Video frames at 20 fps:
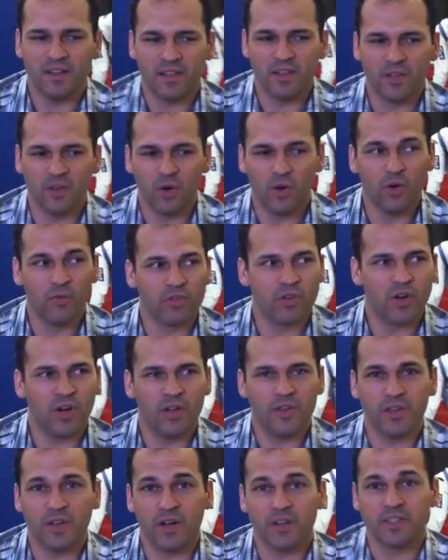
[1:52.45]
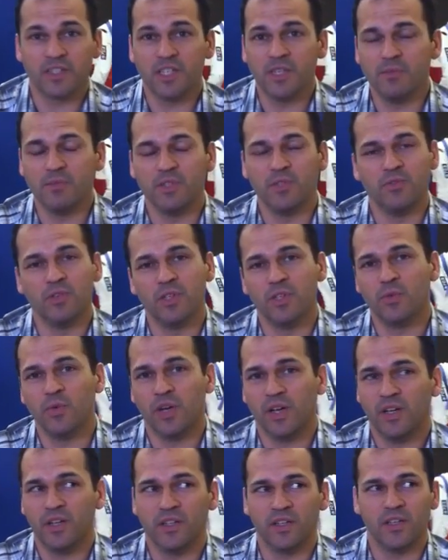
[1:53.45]
you know, overall our team did really
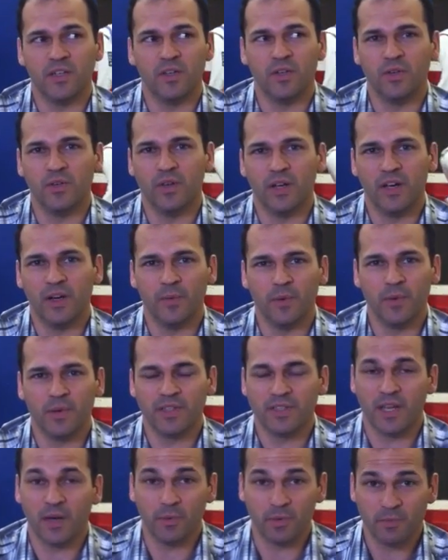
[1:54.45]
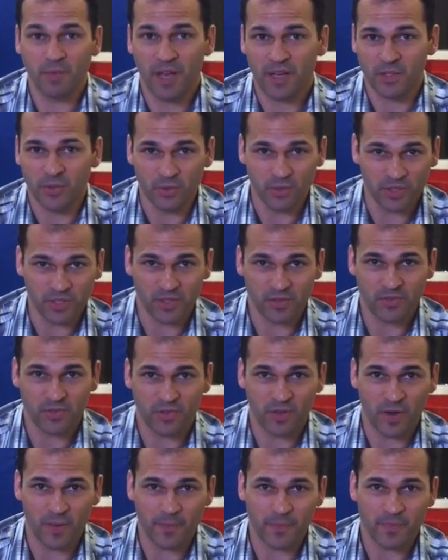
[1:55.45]
well. You know, we went down with Pat Cooligan
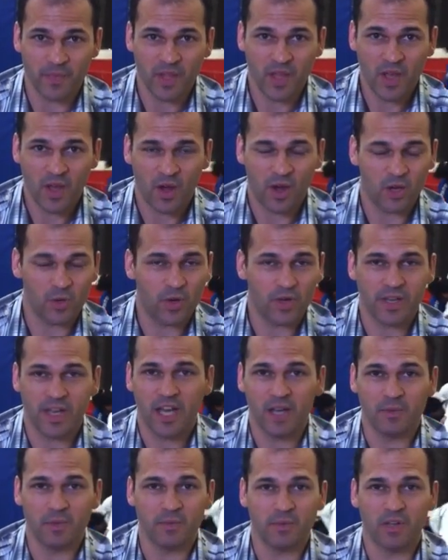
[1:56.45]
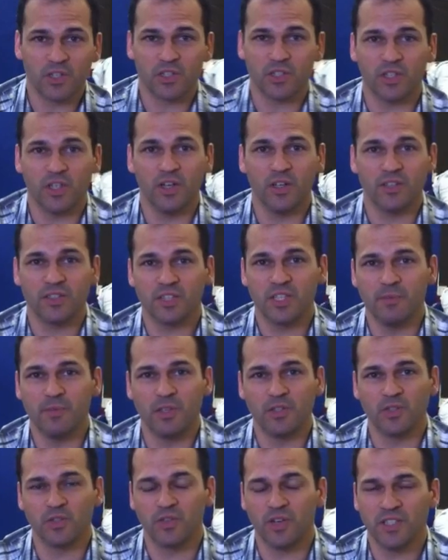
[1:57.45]
from Ottawa Academy of Martial Arts, Team
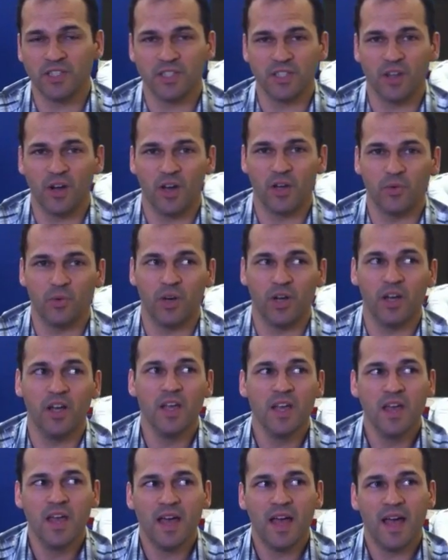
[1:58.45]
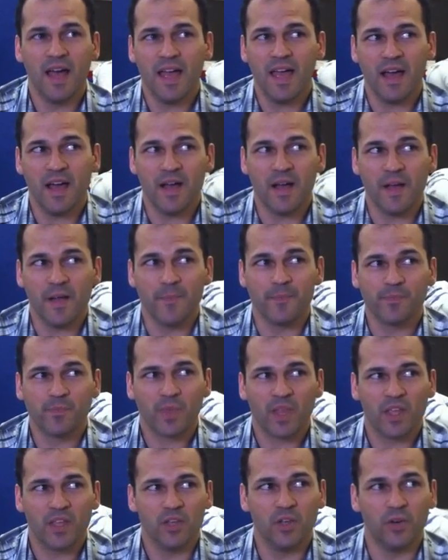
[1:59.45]
Renzo Gracie, Ottawa.
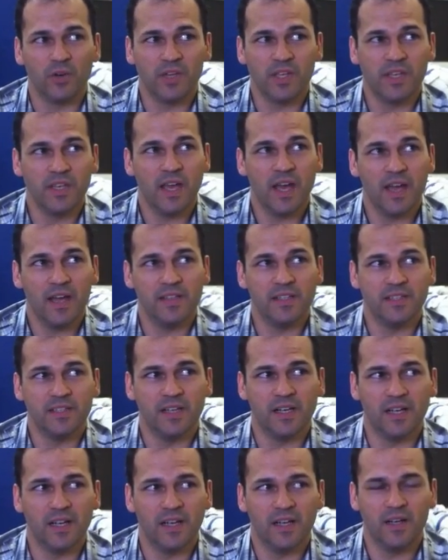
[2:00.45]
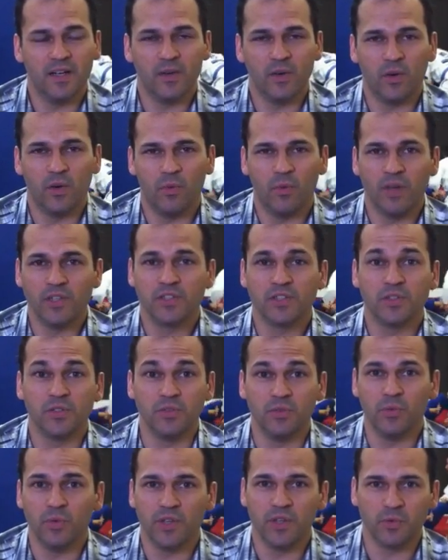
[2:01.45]
You know, he had one
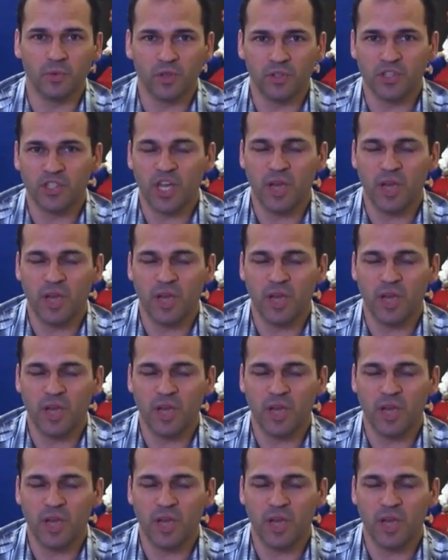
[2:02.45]
student win the World